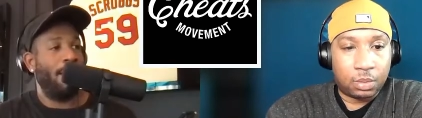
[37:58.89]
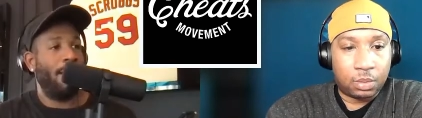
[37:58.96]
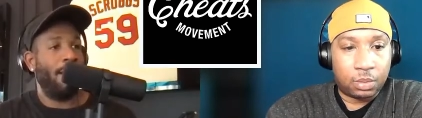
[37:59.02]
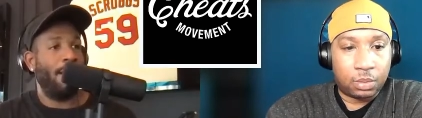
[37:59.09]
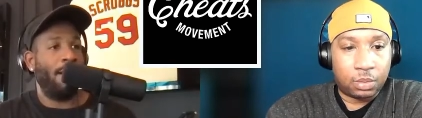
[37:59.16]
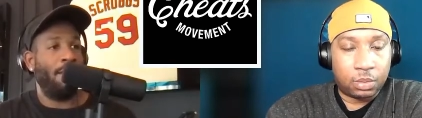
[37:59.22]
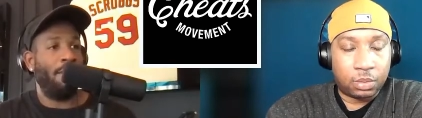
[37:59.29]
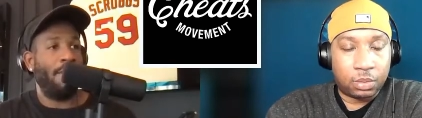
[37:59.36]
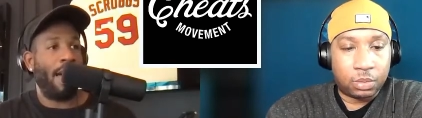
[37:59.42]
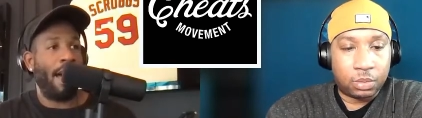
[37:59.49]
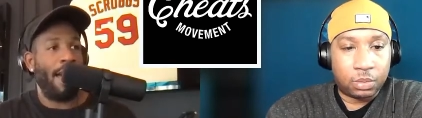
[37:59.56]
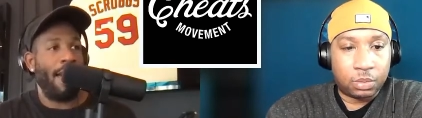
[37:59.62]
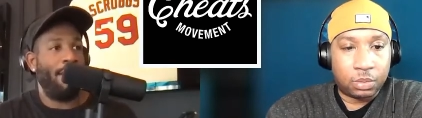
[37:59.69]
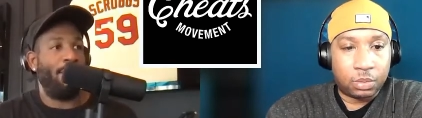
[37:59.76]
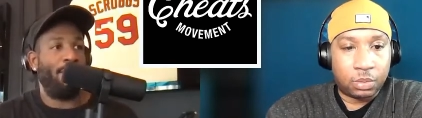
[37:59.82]
Speaker 1: uh,
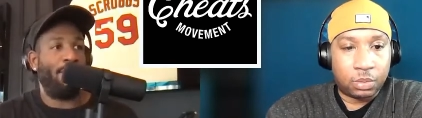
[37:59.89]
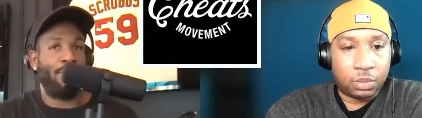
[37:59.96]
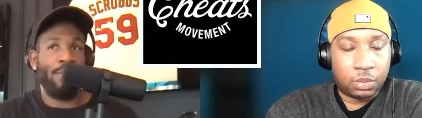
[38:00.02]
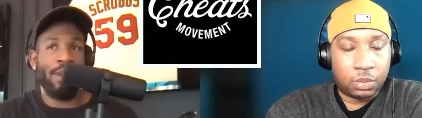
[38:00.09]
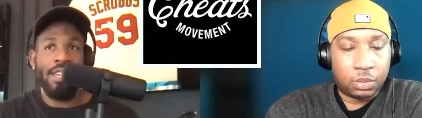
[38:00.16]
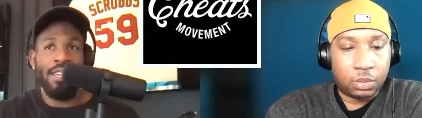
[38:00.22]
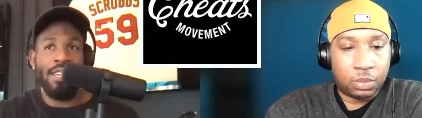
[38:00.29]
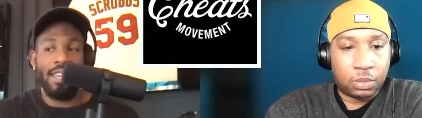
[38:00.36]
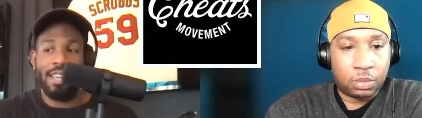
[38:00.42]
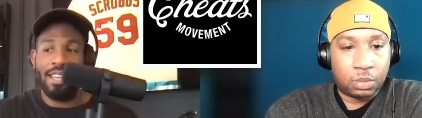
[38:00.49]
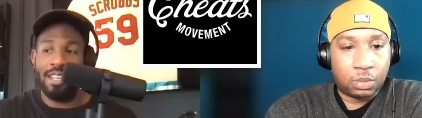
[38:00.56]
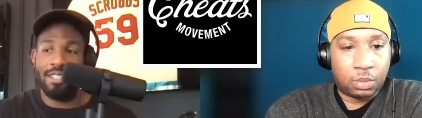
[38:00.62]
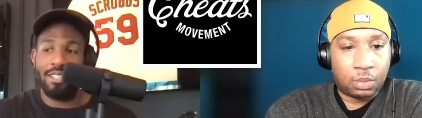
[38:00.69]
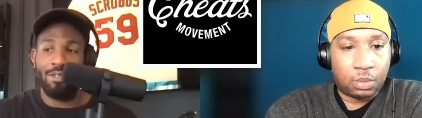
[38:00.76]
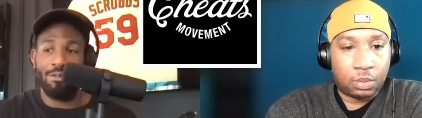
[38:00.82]
I have three
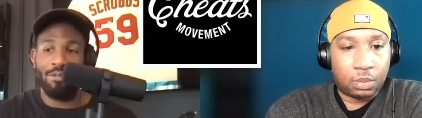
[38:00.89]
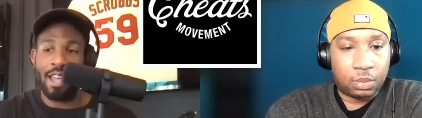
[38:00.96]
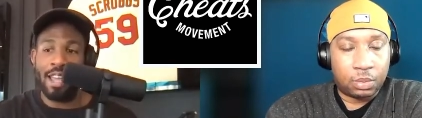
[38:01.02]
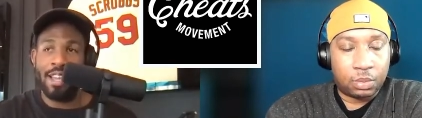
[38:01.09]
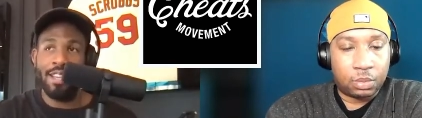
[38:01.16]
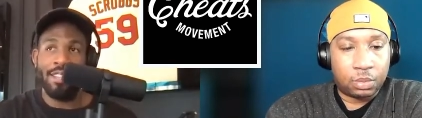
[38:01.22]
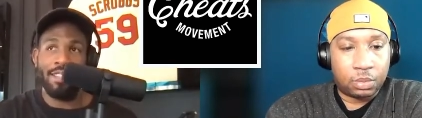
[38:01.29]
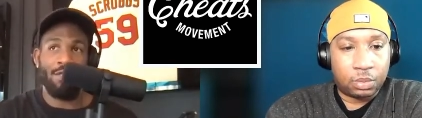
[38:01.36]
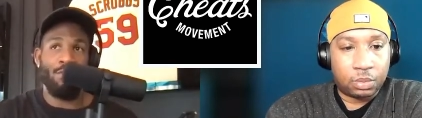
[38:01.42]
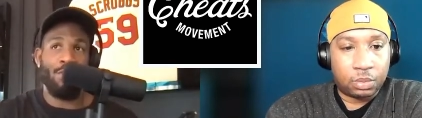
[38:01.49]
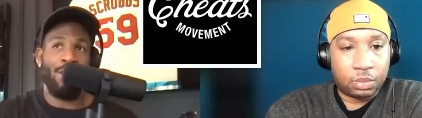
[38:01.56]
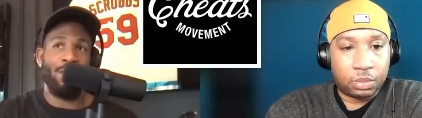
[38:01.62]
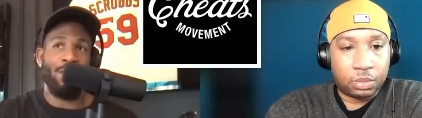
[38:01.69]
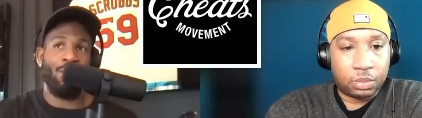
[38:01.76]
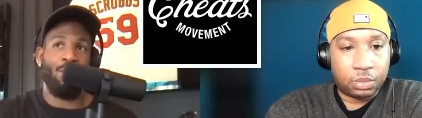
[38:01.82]
kids to raise, as
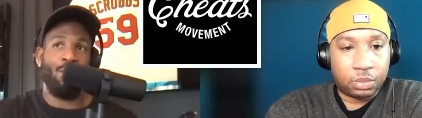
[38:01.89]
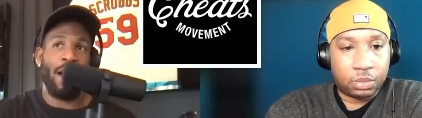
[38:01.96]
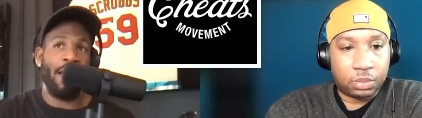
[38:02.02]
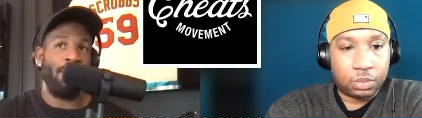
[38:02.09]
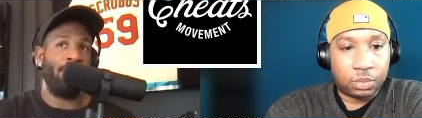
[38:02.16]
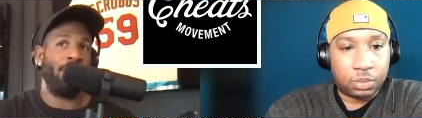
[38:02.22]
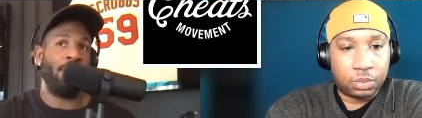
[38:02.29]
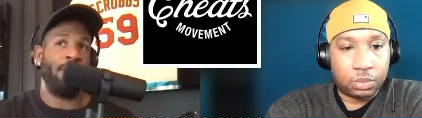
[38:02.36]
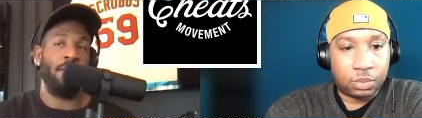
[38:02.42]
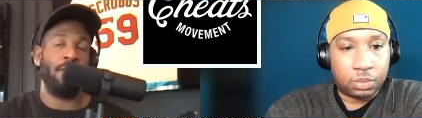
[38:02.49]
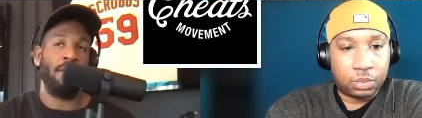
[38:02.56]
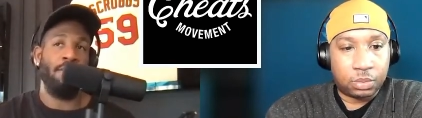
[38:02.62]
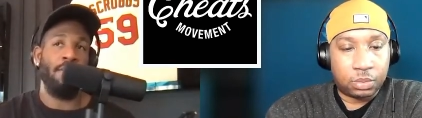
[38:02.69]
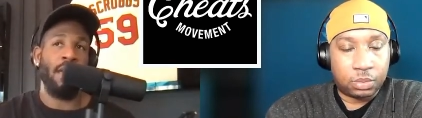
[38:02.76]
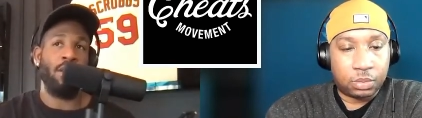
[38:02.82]
well as a wife to
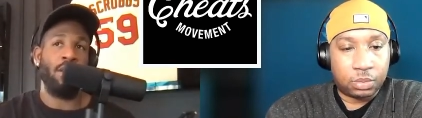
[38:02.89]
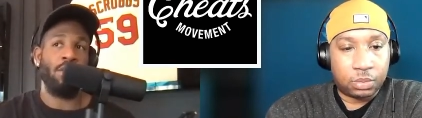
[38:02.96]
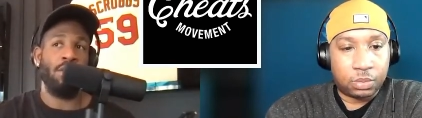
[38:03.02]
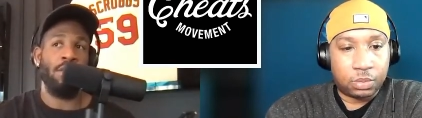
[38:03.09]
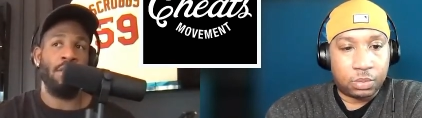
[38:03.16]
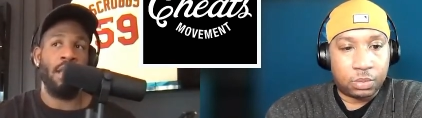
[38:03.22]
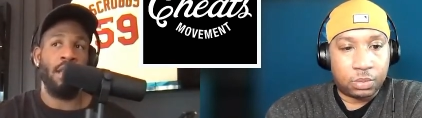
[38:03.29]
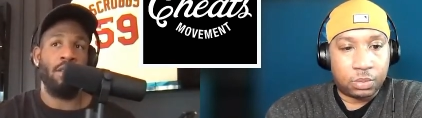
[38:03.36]
to make sure that